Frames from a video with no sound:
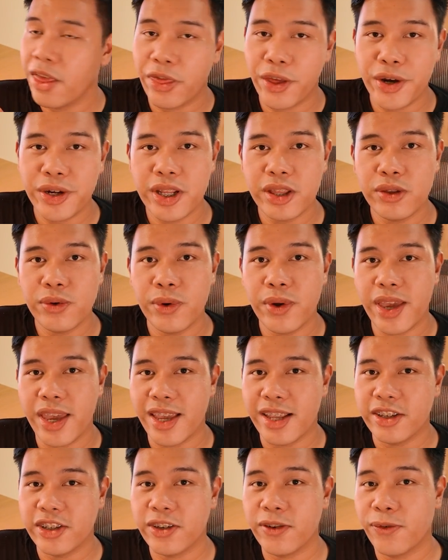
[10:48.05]

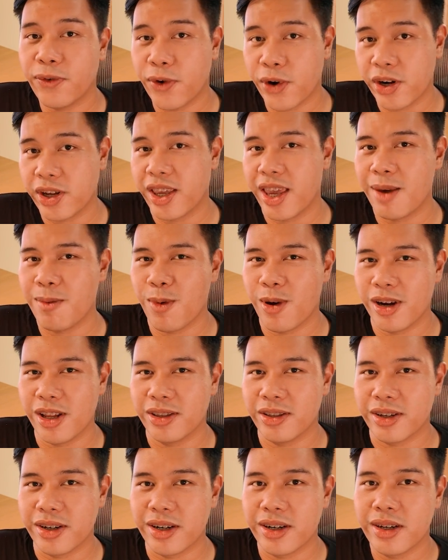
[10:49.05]
32-inch 4K
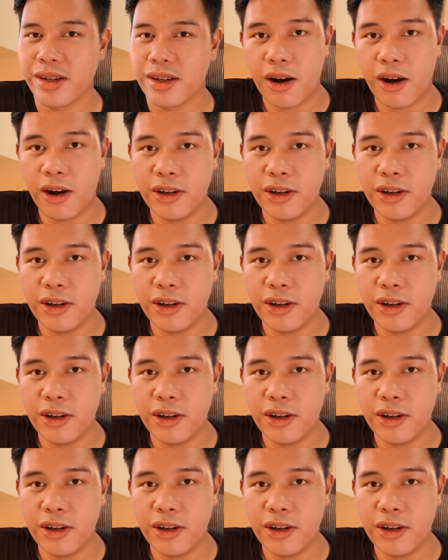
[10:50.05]
monitor.